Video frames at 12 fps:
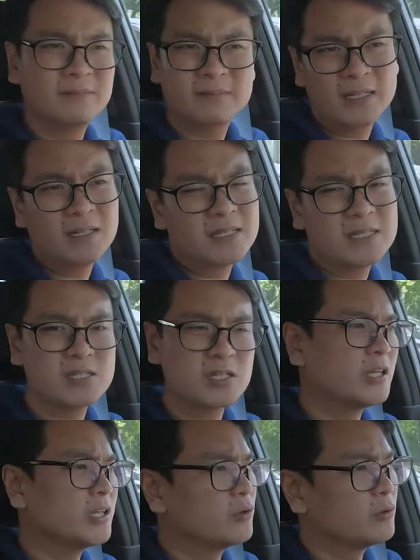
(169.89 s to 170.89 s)
it'll
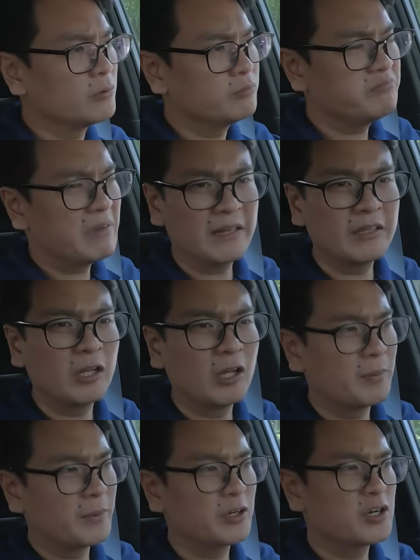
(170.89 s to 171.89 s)
easily do 10
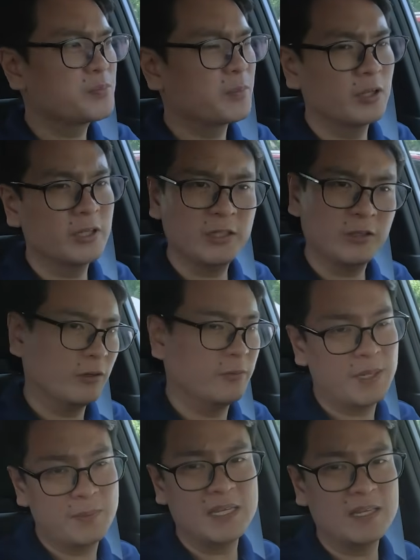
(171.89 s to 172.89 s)
kilometers per liter,
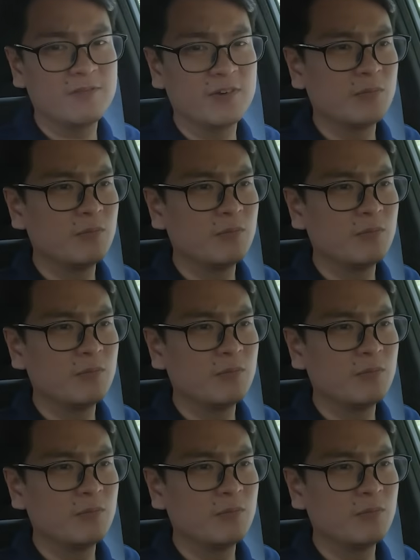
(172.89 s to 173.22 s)
maybe even